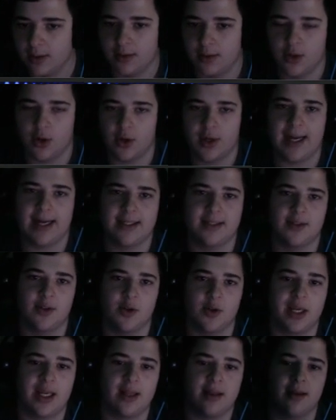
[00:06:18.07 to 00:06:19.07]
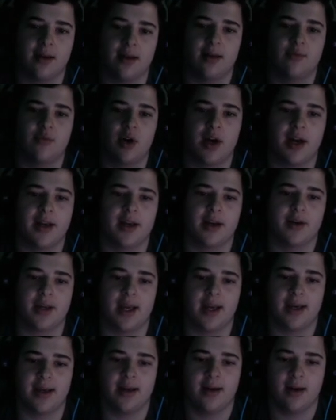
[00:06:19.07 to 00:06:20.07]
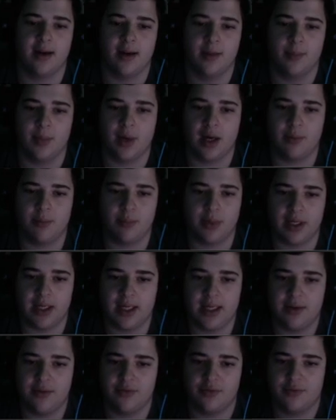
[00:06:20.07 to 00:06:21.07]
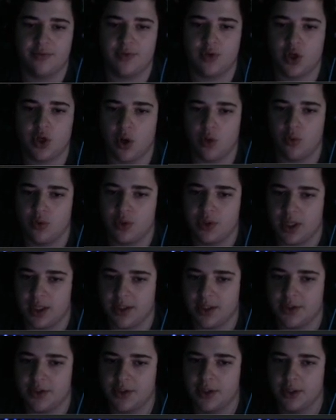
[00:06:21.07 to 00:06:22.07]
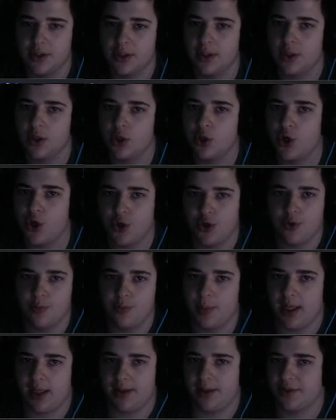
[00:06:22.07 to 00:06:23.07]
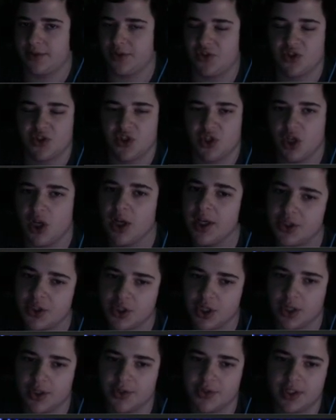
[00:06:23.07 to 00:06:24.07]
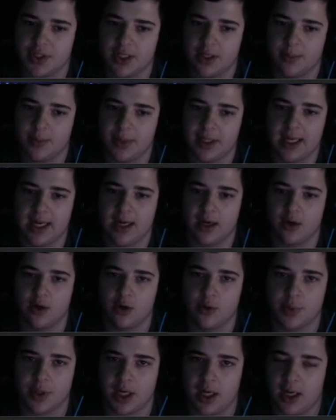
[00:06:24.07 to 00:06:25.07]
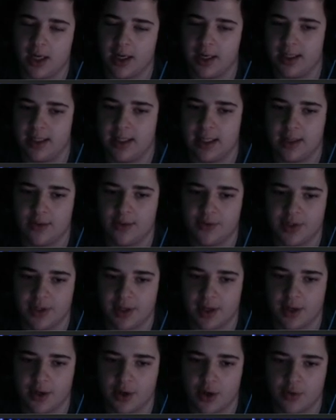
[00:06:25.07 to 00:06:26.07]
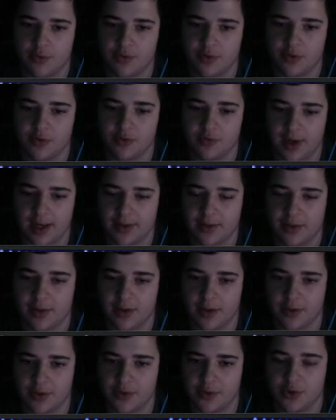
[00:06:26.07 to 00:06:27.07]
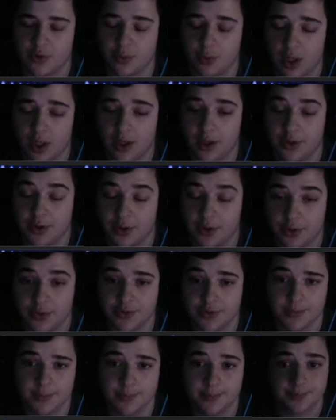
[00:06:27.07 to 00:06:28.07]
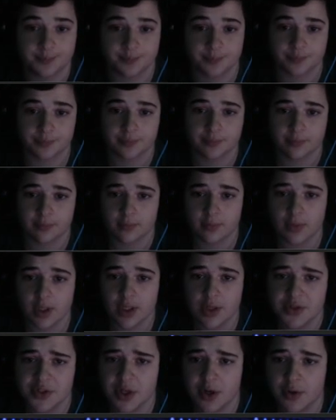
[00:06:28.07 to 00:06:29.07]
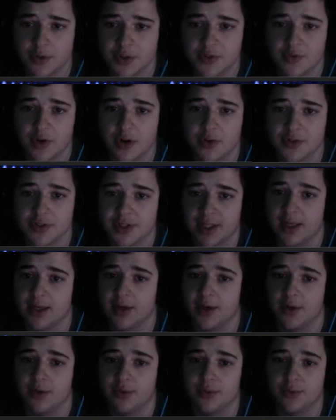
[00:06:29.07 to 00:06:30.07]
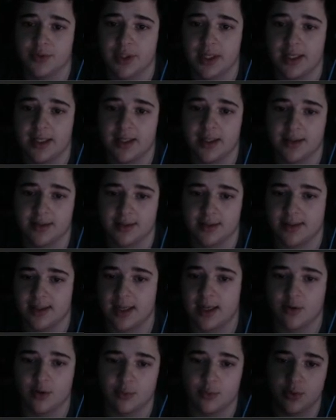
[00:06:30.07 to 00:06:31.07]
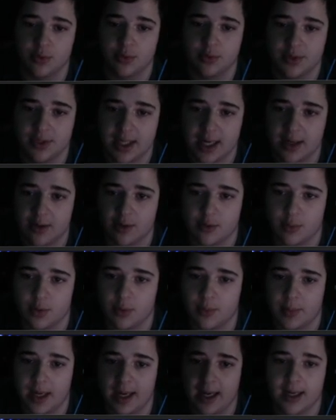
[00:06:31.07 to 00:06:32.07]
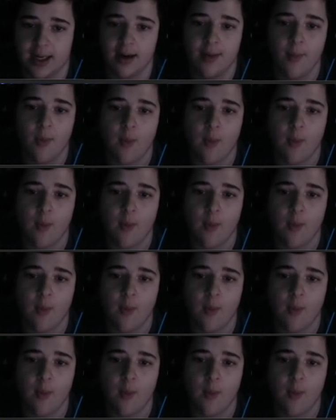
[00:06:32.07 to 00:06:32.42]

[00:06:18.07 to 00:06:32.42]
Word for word: Not catalogue either. Right, okay. I believe Goldust could be. There's a slight chance he could be catalogue, but I highly doubt it. And I know for a fact that the other two are not. So as far as that goes, it is a terrible, terrible pack.